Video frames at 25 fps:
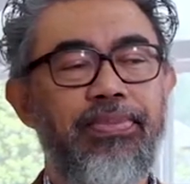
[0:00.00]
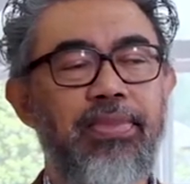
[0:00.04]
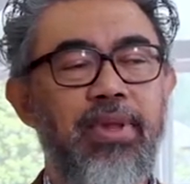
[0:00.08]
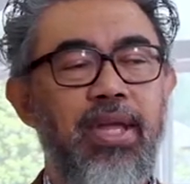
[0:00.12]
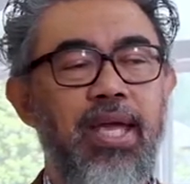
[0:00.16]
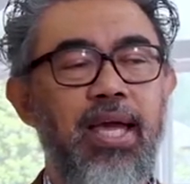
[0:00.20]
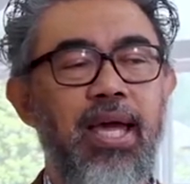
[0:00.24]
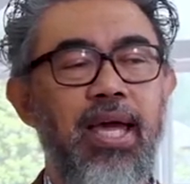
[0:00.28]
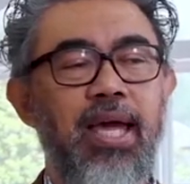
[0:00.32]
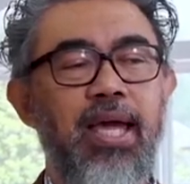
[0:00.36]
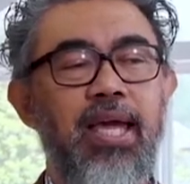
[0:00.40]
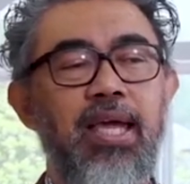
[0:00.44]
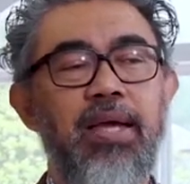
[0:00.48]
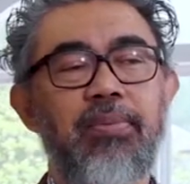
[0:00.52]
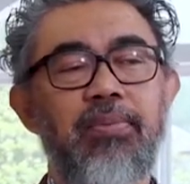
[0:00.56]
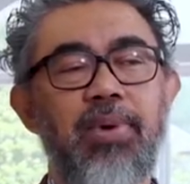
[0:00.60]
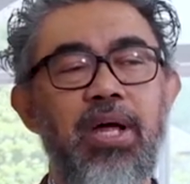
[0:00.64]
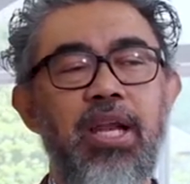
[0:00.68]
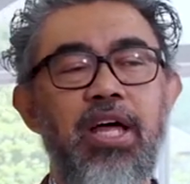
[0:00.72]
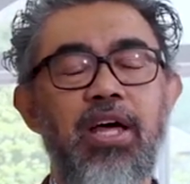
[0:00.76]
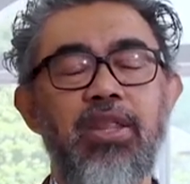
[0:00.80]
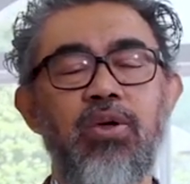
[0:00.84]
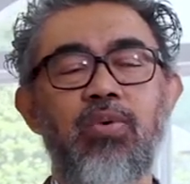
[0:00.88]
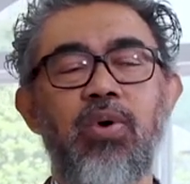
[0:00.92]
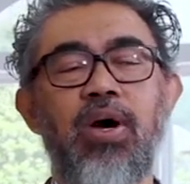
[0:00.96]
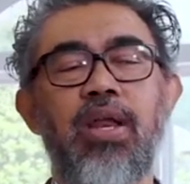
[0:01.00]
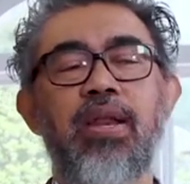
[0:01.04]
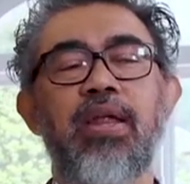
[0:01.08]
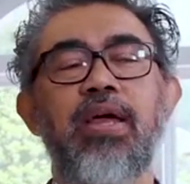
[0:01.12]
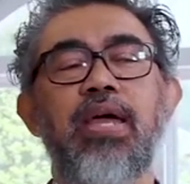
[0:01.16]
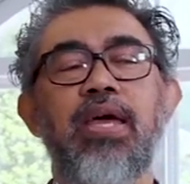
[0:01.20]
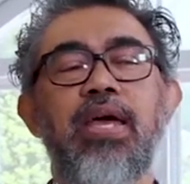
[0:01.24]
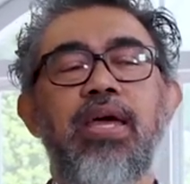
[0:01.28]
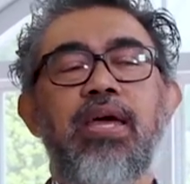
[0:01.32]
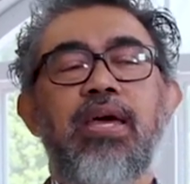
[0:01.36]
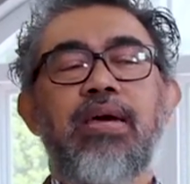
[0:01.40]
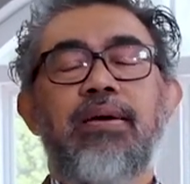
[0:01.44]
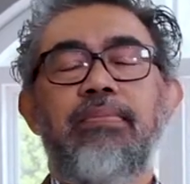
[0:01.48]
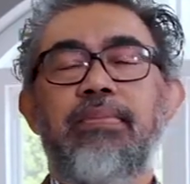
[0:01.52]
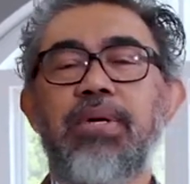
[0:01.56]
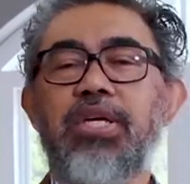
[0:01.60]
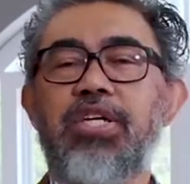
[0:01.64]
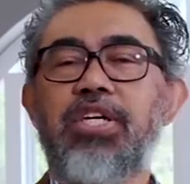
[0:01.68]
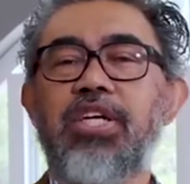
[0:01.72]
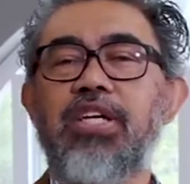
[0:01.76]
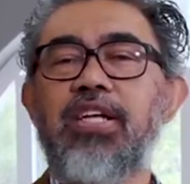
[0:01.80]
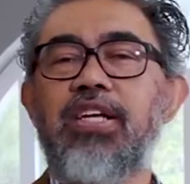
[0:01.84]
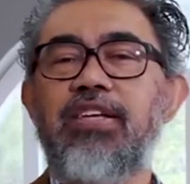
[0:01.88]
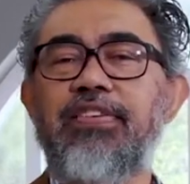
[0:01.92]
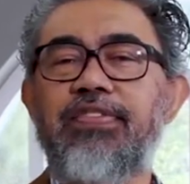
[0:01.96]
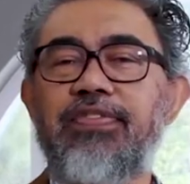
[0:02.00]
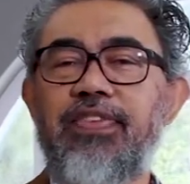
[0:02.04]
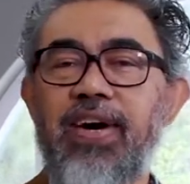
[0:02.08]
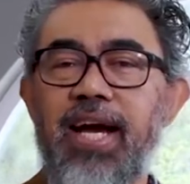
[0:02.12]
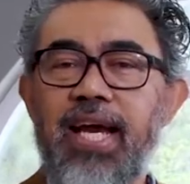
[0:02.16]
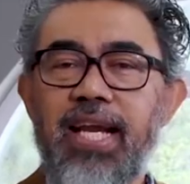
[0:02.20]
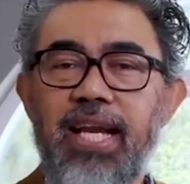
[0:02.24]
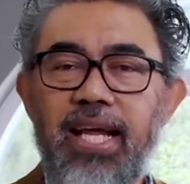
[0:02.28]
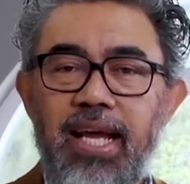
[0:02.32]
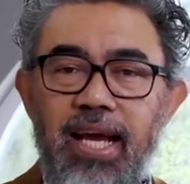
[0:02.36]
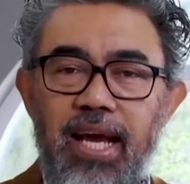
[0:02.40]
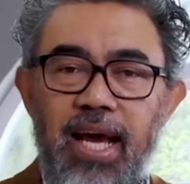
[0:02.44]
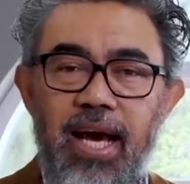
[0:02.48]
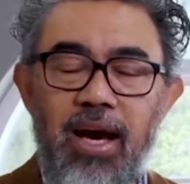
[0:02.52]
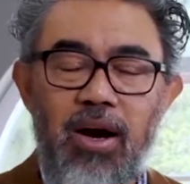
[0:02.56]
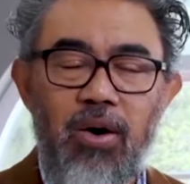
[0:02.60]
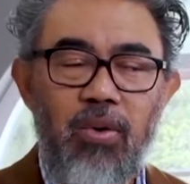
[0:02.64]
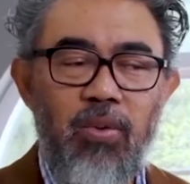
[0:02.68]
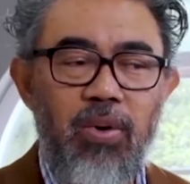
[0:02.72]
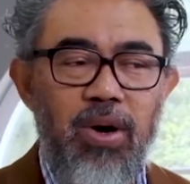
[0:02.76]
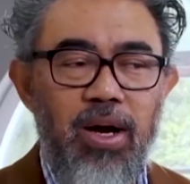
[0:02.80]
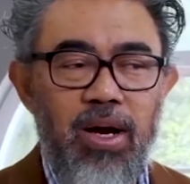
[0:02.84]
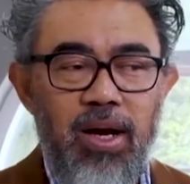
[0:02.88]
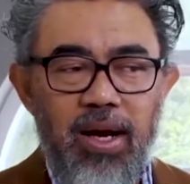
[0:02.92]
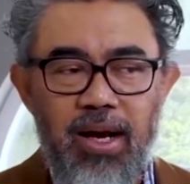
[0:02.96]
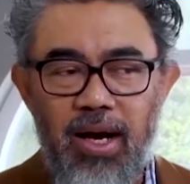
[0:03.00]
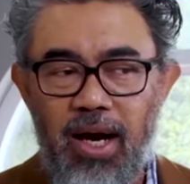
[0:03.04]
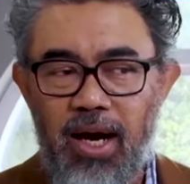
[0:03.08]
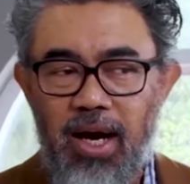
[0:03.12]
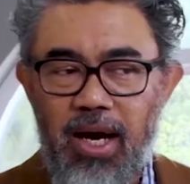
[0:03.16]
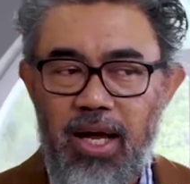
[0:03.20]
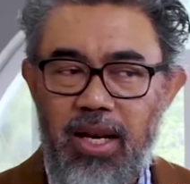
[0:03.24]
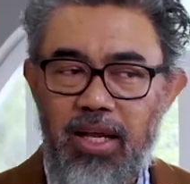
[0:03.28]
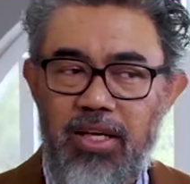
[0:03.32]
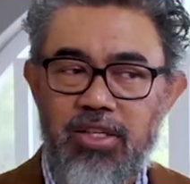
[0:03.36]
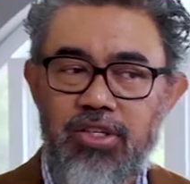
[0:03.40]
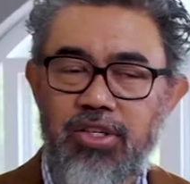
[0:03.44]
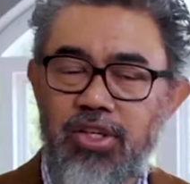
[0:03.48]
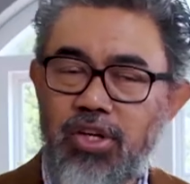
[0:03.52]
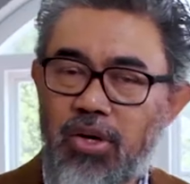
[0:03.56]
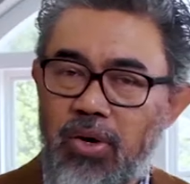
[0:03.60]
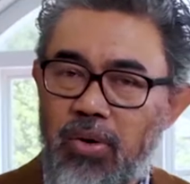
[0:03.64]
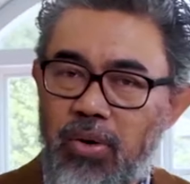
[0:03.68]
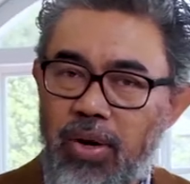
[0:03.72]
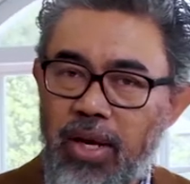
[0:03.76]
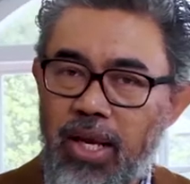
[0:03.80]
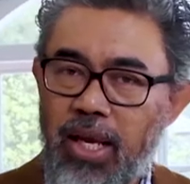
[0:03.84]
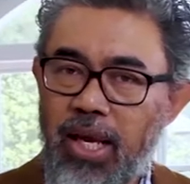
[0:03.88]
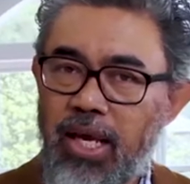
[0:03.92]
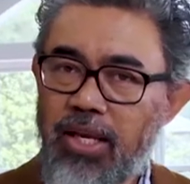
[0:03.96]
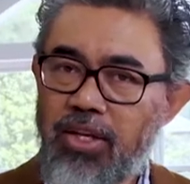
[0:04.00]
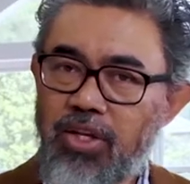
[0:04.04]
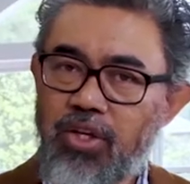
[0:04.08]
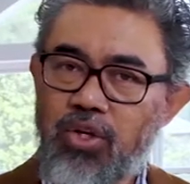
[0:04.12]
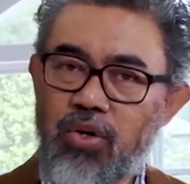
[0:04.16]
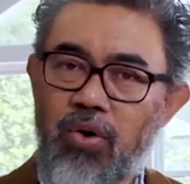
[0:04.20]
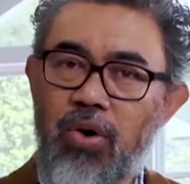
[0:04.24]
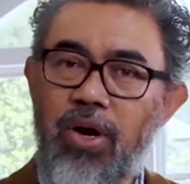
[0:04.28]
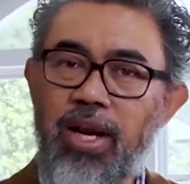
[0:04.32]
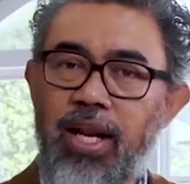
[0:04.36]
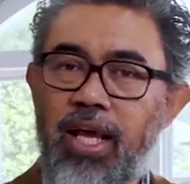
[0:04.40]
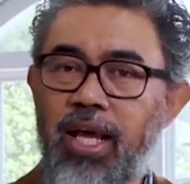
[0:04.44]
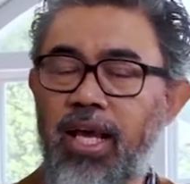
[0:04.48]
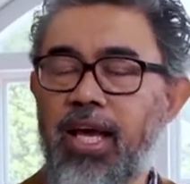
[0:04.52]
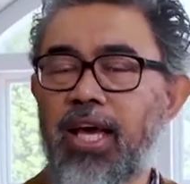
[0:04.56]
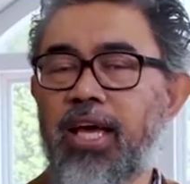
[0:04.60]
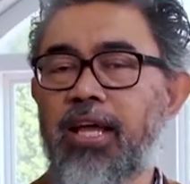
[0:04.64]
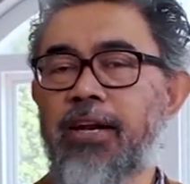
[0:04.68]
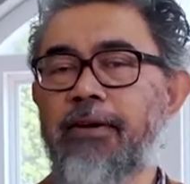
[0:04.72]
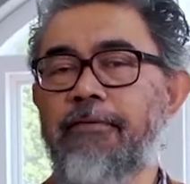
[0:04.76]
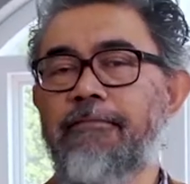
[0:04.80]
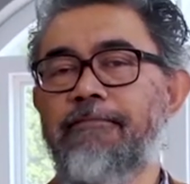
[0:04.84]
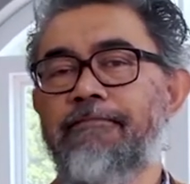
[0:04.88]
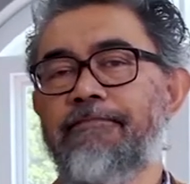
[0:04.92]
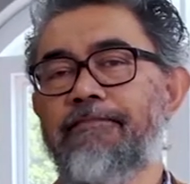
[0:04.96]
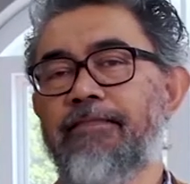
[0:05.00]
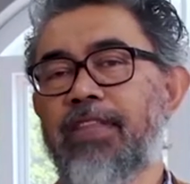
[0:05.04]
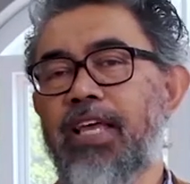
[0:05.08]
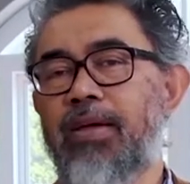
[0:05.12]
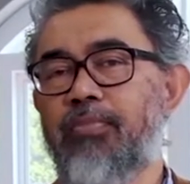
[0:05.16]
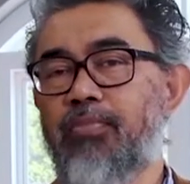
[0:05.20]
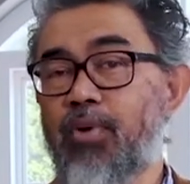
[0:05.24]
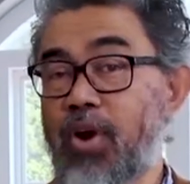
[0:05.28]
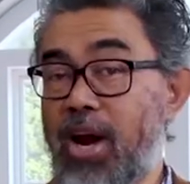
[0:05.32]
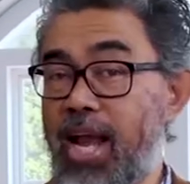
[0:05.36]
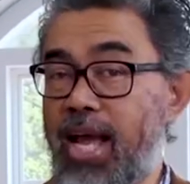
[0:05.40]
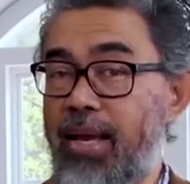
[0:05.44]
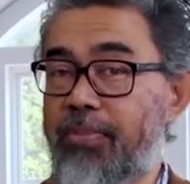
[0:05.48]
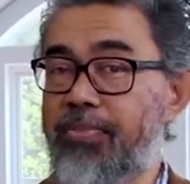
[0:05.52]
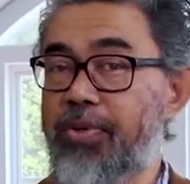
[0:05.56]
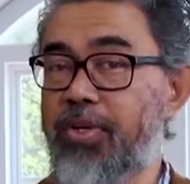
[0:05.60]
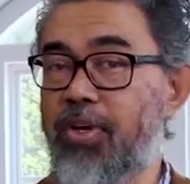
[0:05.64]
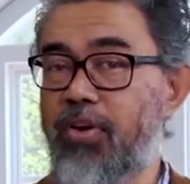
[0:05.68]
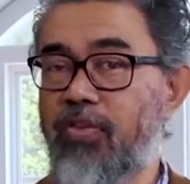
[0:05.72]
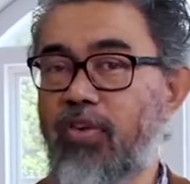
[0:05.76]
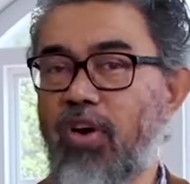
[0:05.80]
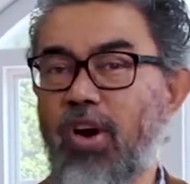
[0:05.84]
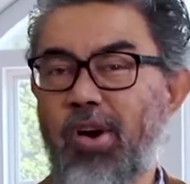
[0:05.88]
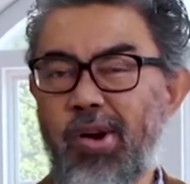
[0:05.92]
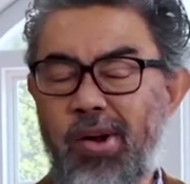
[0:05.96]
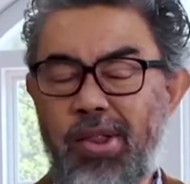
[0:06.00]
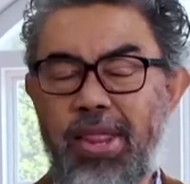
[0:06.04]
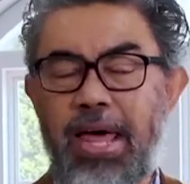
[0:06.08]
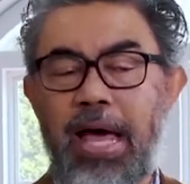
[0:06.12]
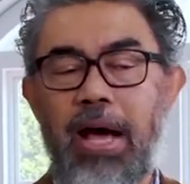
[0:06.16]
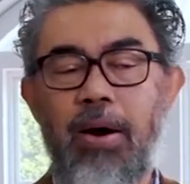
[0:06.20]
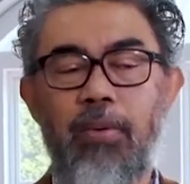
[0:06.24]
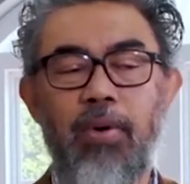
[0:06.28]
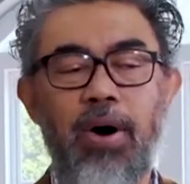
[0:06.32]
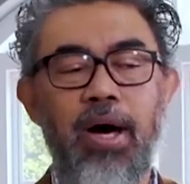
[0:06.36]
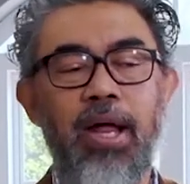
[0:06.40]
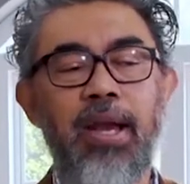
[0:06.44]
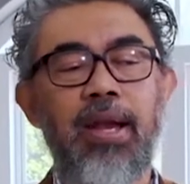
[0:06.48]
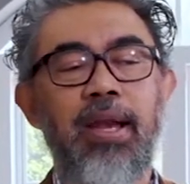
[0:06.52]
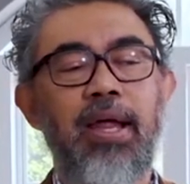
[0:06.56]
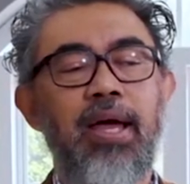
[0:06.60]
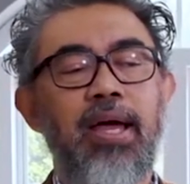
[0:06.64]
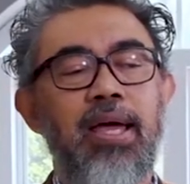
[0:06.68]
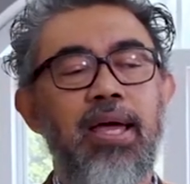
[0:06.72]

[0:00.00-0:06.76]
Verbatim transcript: Okay? Another one. Mission is finding out what God is doing and joining in. And perhaps you've heard that one.